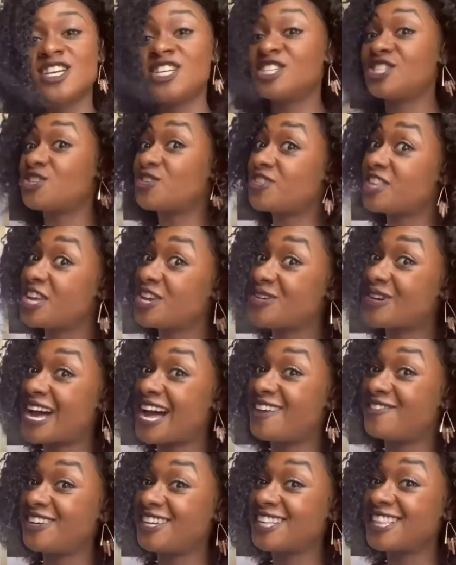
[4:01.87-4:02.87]
So there you
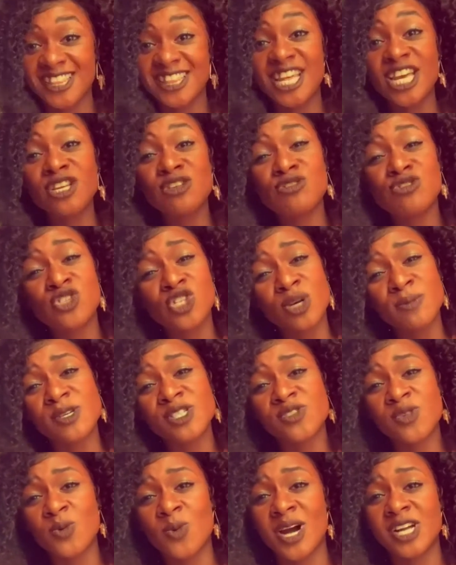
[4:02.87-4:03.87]
have it. Thank you so
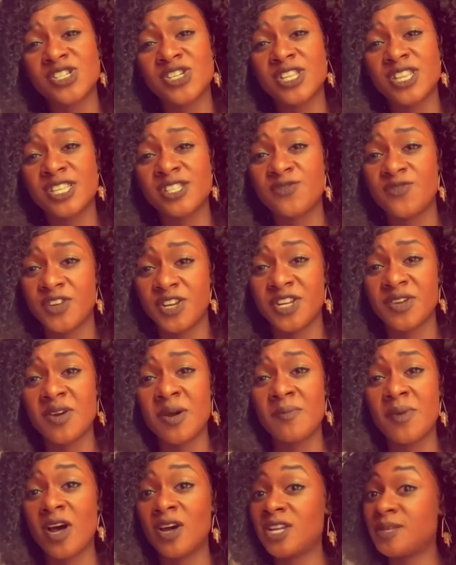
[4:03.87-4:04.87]
much for watching this video
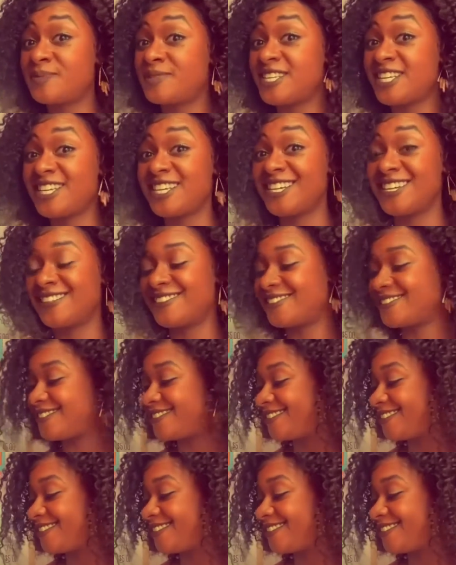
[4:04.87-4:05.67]
about obsidian.